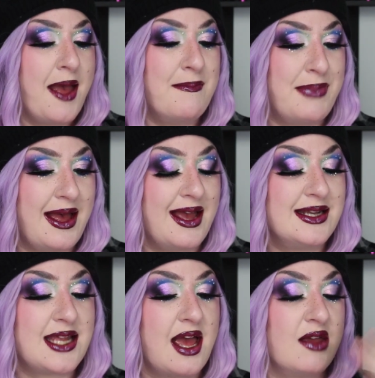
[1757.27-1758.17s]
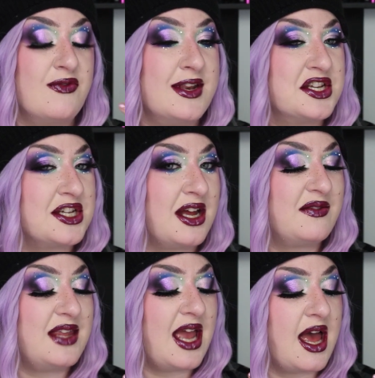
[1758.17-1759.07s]
But I finished
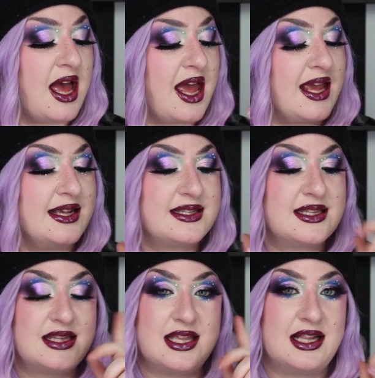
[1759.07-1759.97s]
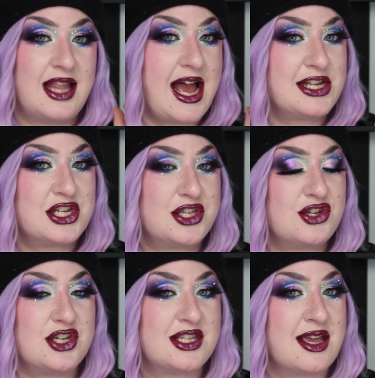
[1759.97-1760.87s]
off the eyes. The lashes are
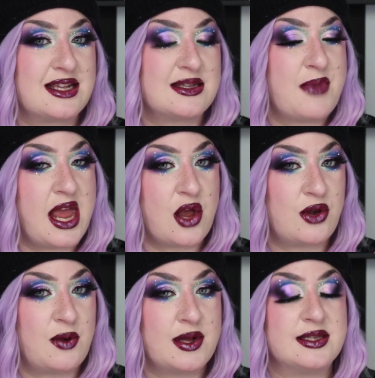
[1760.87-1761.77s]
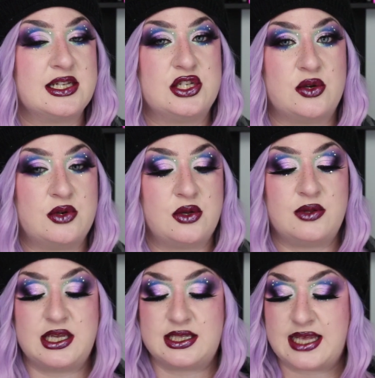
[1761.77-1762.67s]
just like some Ione ones. I don't know
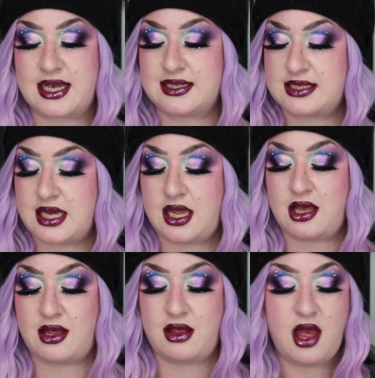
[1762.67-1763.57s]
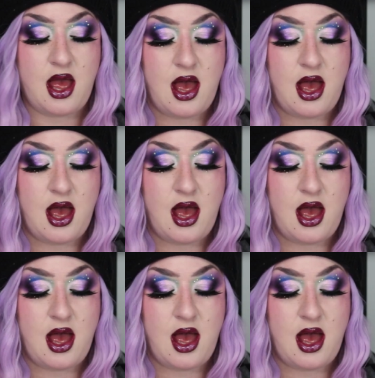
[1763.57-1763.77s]
the exact style.